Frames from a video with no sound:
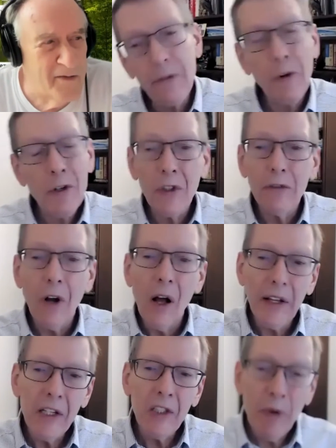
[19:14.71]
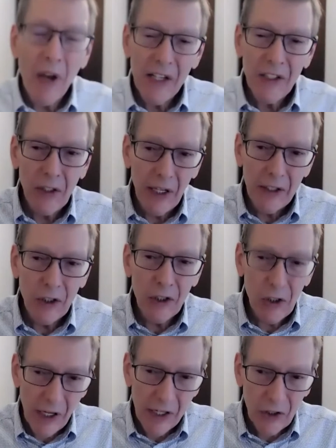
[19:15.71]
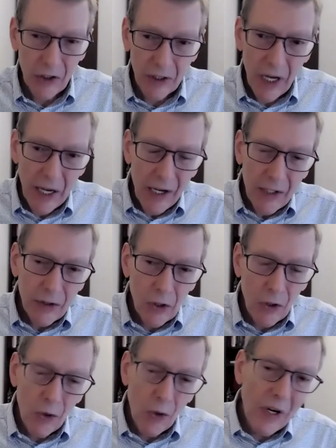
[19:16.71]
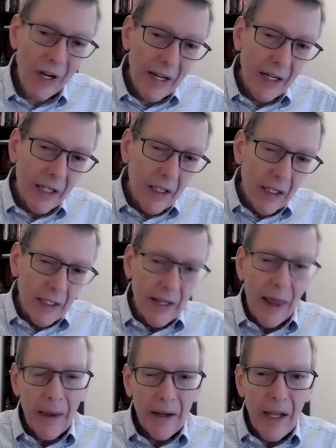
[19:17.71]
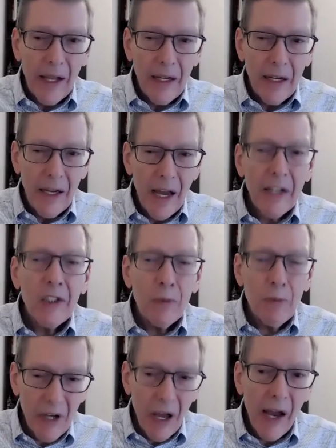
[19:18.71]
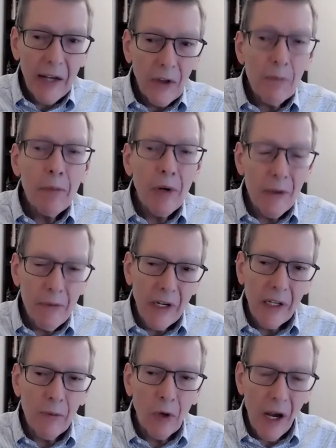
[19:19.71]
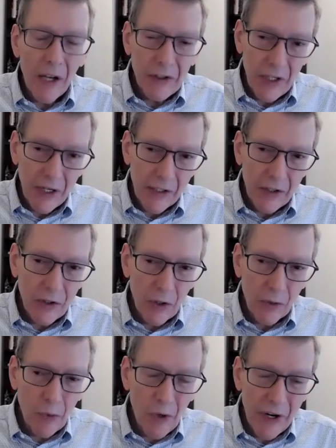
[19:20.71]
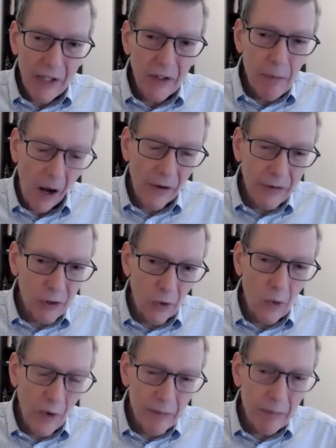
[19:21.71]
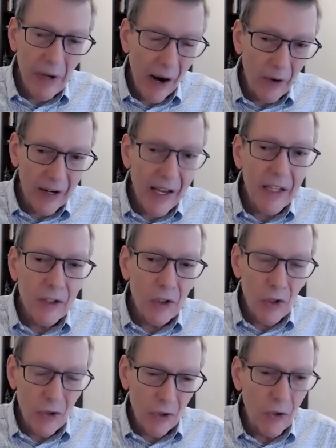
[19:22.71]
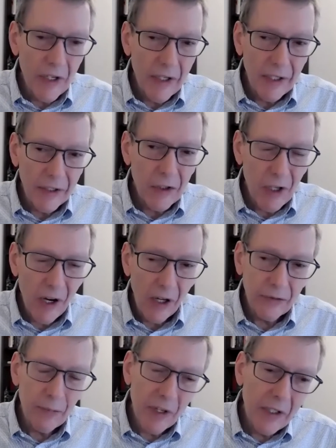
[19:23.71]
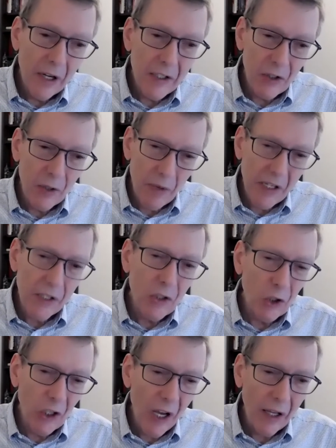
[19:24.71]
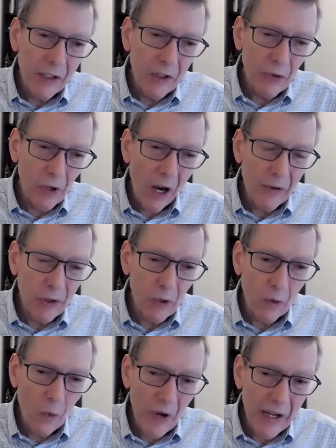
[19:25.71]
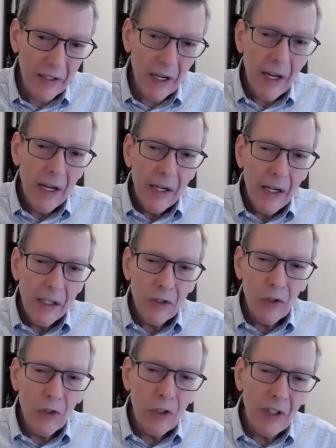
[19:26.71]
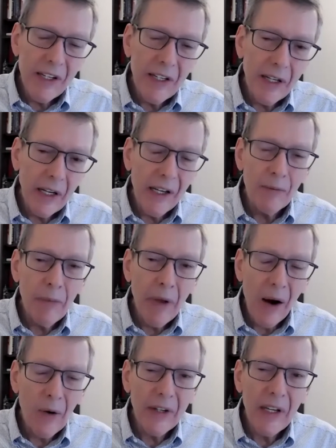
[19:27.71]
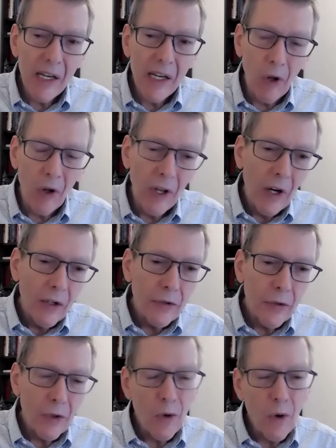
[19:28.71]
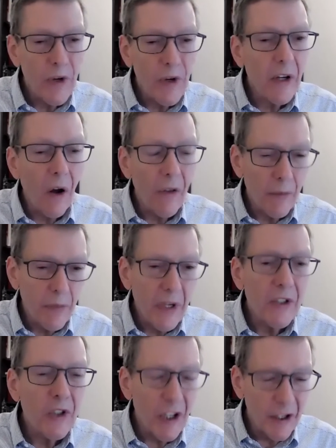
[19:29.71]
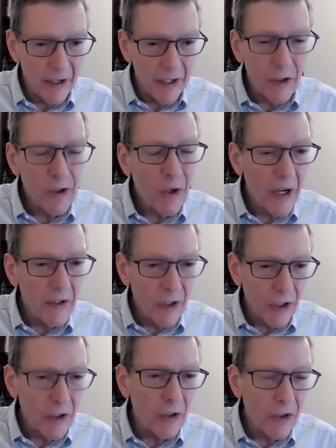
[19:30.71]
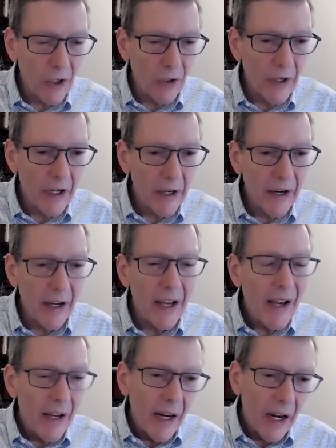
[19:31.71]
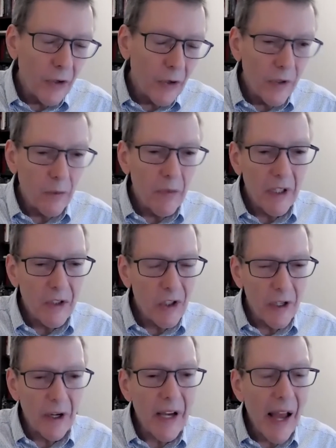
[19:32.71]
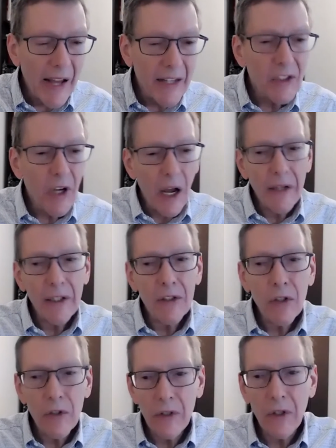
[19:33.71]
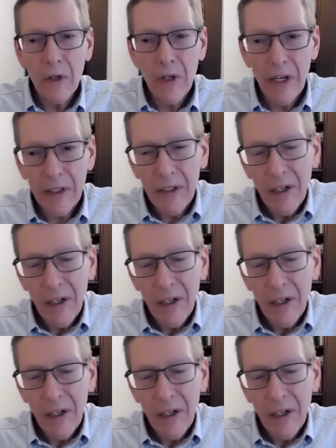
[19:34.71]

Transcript: First of all, he's passed legislation to expedite the permitting process to bring the offshore wind power into the grid itself, because the biggest challenge for offshore wind is usually getting a power cable through what we call the beach area, the transition zone area, and through the beach area and tied into the grid.